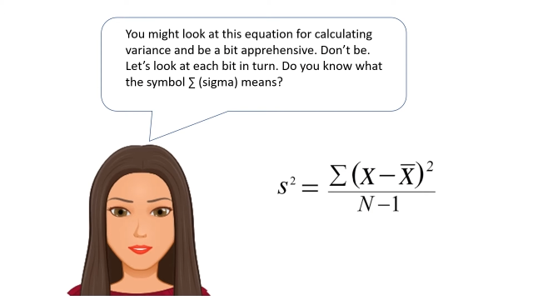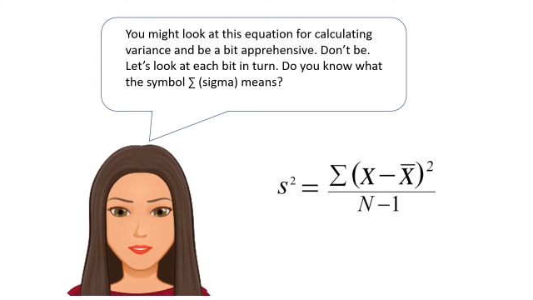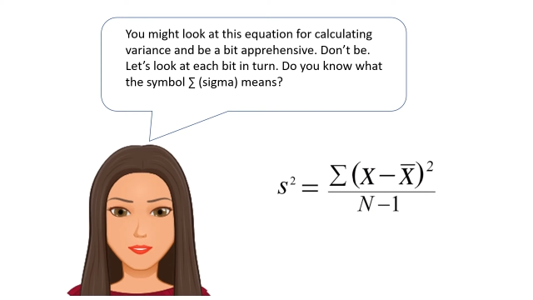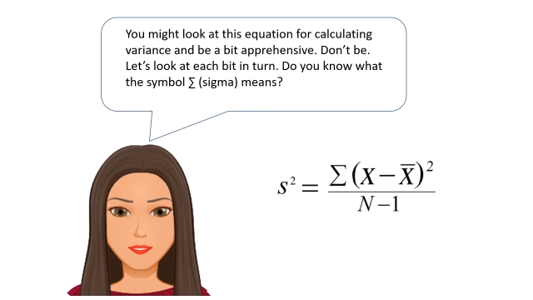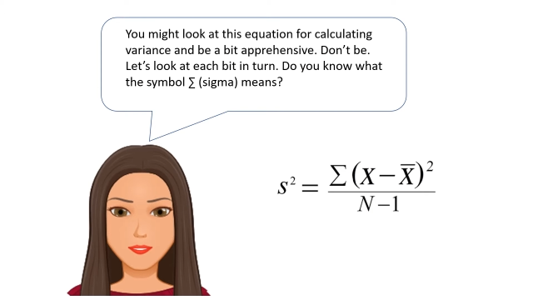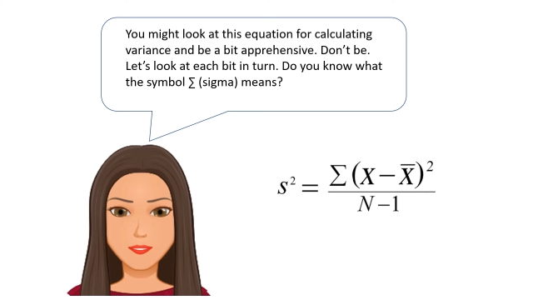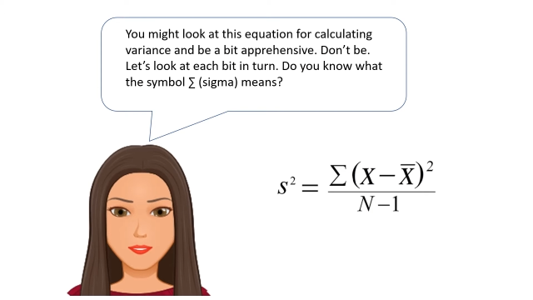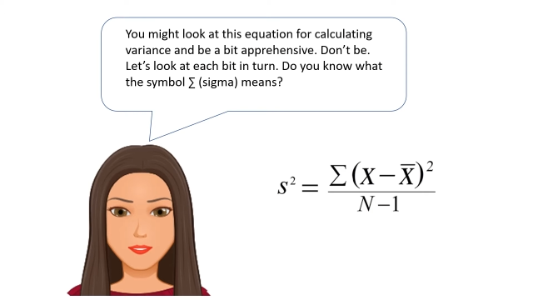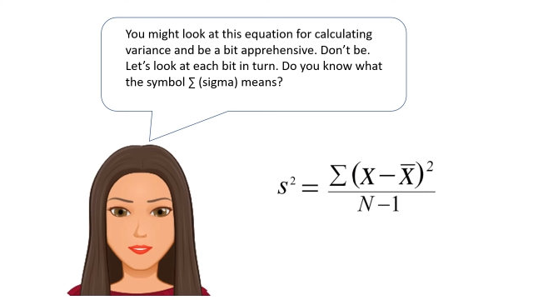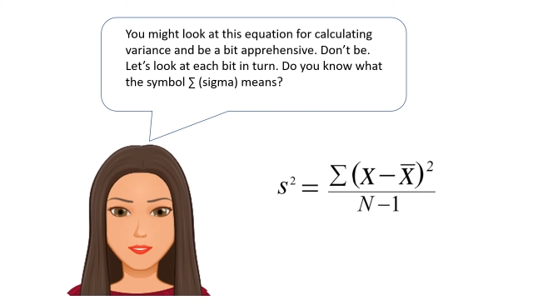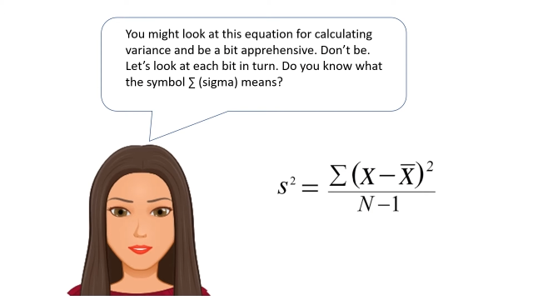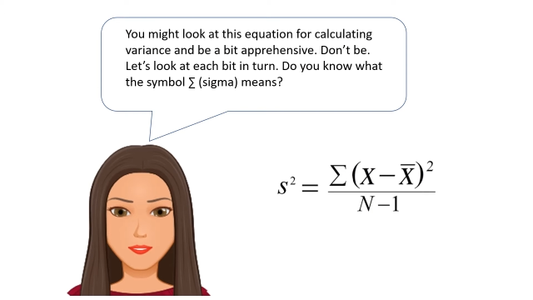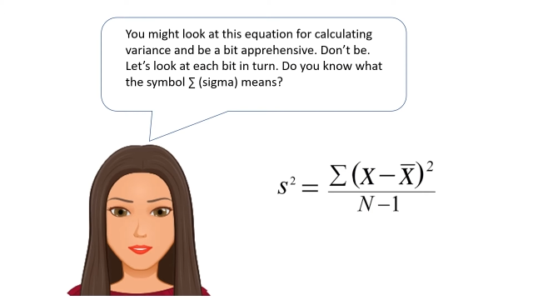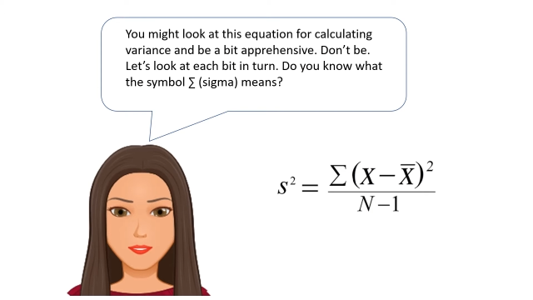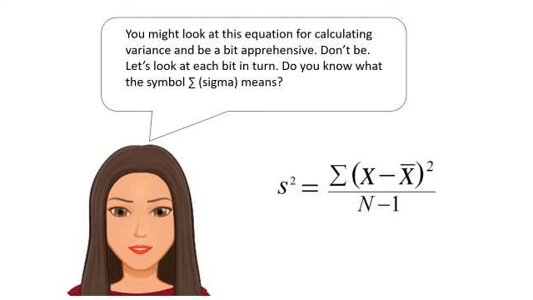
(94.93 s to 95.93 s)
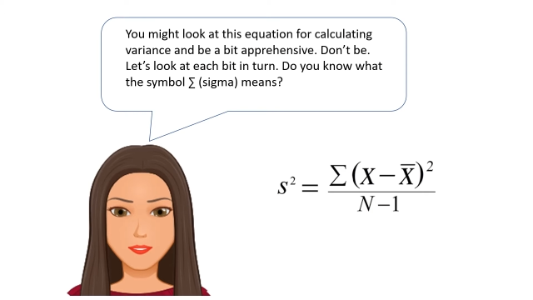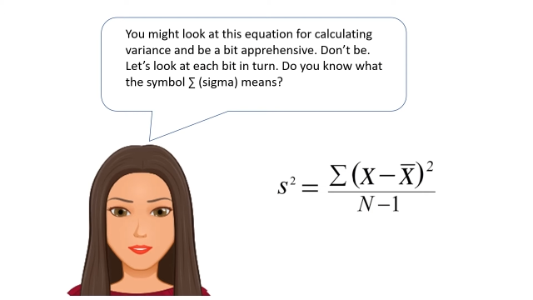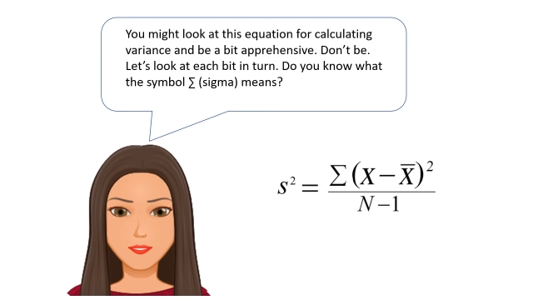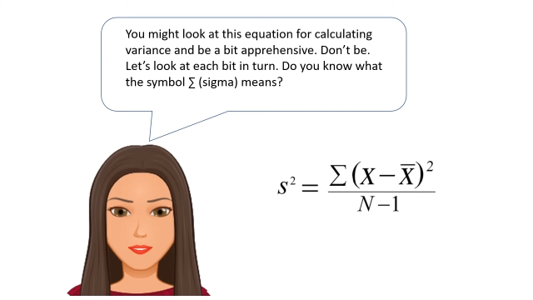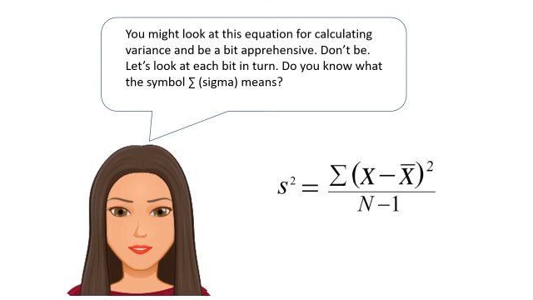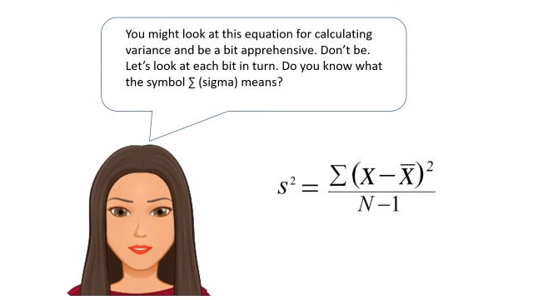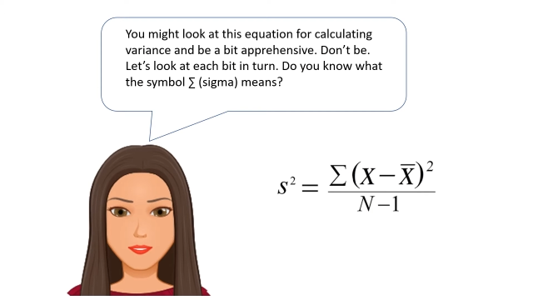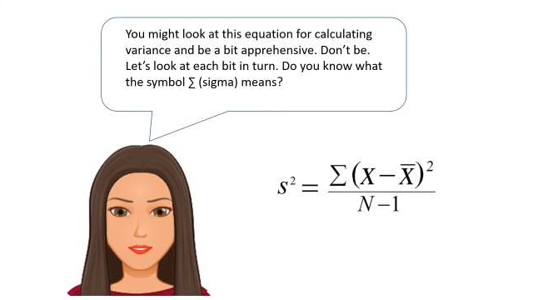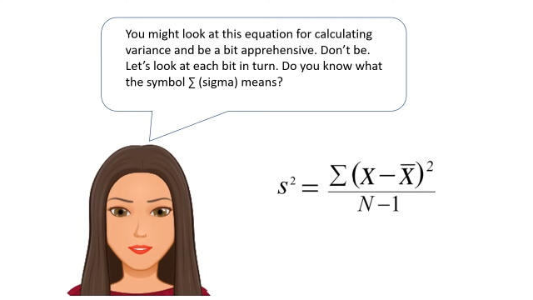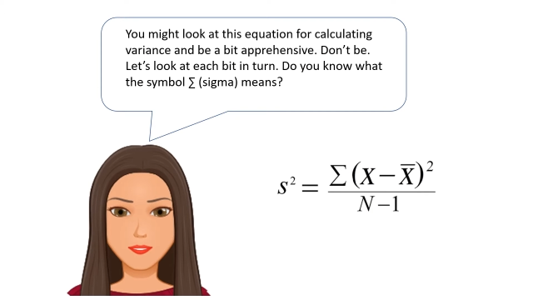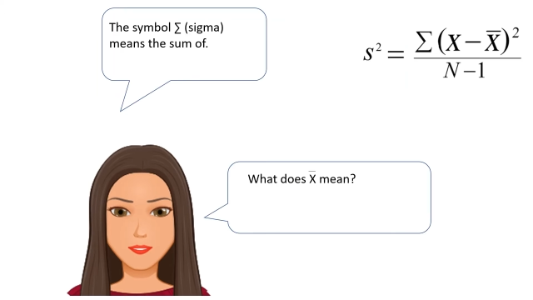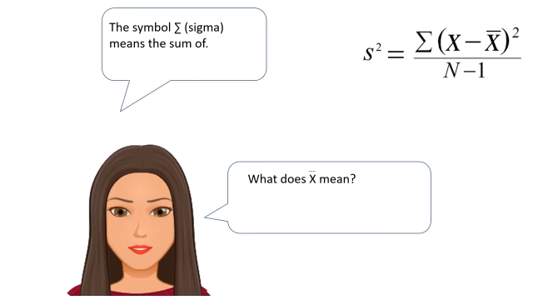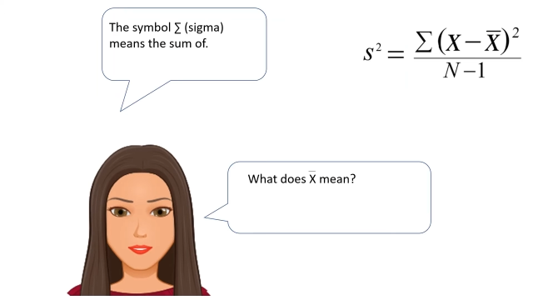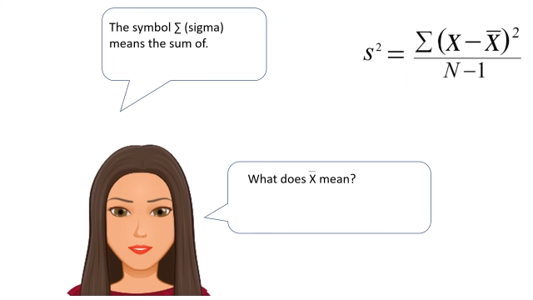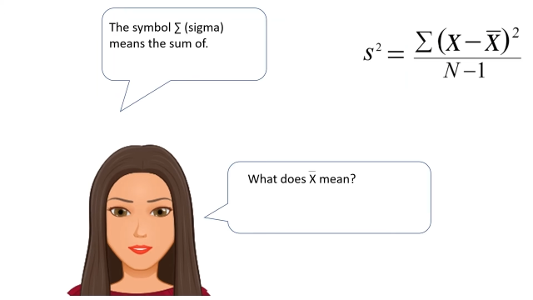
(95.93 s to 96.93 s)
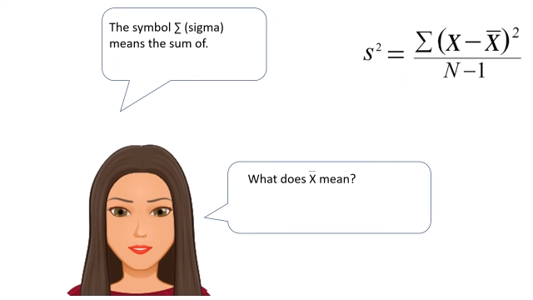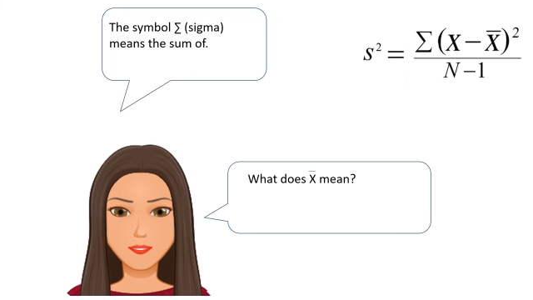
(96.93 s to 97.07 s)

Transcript: [no speech]